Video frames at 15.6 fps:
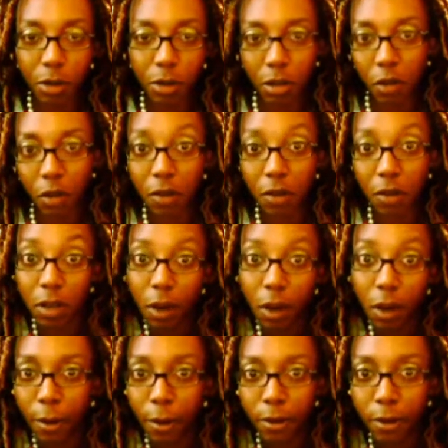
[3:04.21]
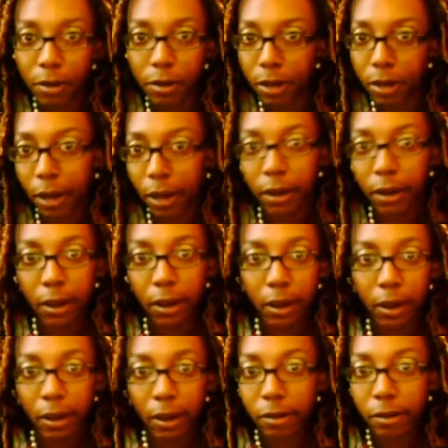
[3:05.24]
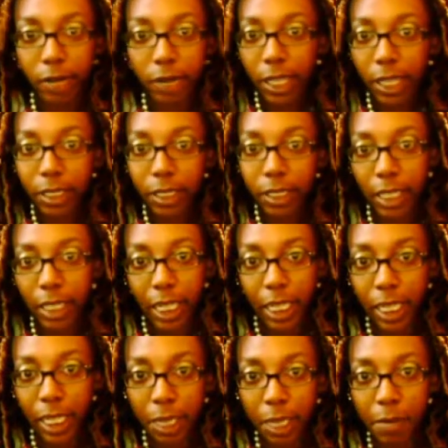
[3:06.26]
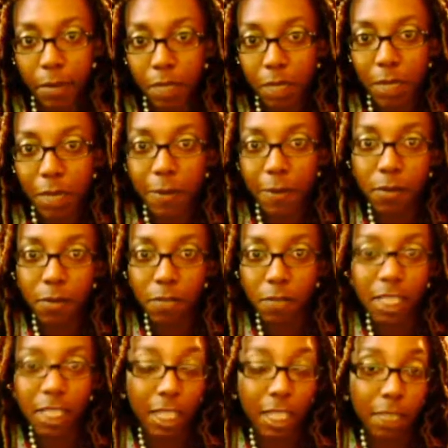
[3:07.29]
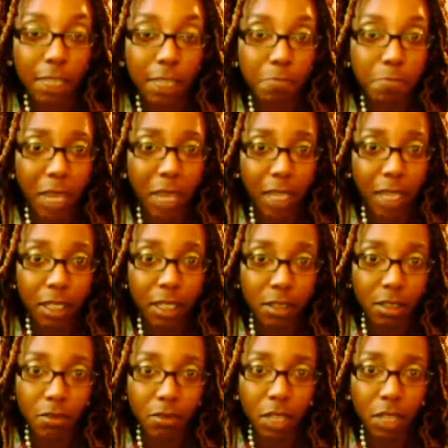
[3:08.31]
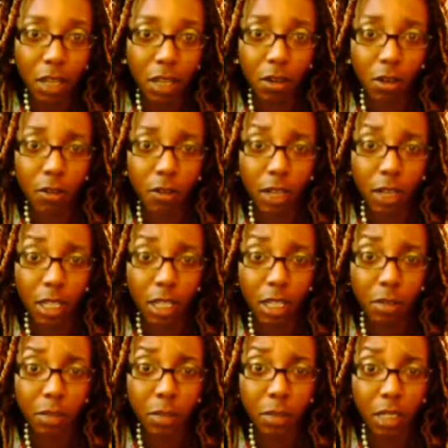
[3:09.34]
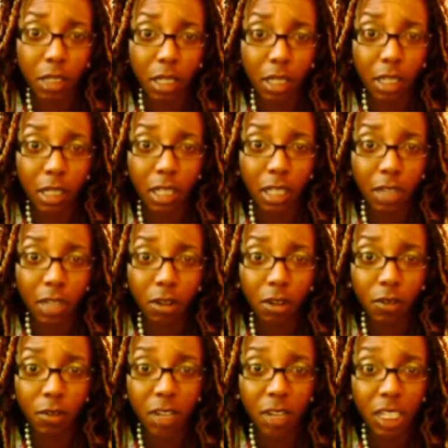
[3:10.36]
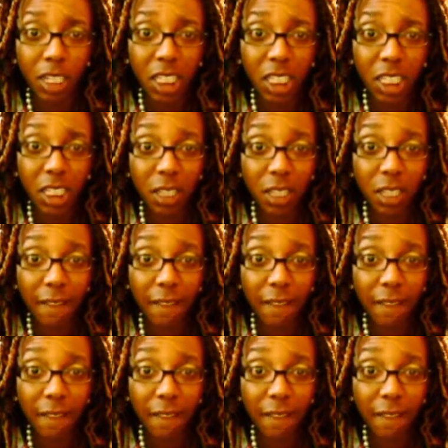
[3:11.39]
You know, if I read authors that write like him, then maybe once I get back to reading a Kurt Vonnegut book, I'll like Kurt Vonnegut.